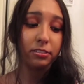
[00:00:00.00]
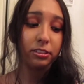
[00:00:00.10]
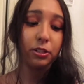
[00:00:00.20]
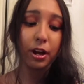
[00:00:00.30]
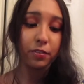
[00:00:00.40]

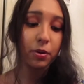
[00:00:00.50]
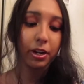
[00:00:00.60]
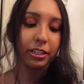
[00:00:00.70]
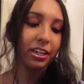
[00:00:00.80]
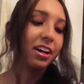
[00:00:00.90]
You have no
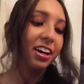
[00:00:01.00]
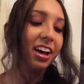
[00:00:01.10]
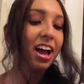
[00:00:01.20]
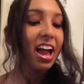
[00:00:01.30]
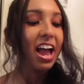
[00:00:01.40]
idea.
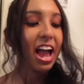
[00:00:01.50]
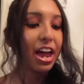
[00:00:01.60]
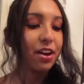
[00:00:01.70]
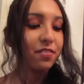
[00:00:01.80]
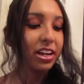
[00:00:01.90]
And
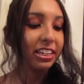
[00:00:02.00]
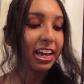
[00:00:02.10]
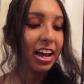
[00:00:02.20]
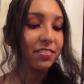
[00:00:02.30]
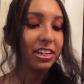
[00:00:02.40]
I finally
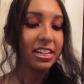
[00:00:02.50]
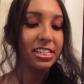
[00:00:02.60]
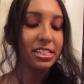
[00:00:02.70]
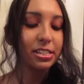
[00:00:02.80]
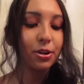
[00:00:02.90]
have it.
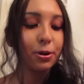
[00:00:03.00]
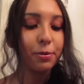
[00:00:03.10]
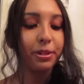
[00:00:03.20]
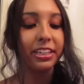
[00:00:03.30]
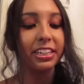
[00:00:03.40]
Oh
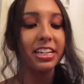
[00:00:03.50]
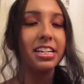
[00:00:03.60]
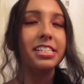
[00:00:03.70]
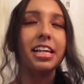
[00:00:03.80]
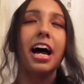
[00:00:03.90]
my
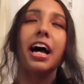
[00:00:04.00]
goodness.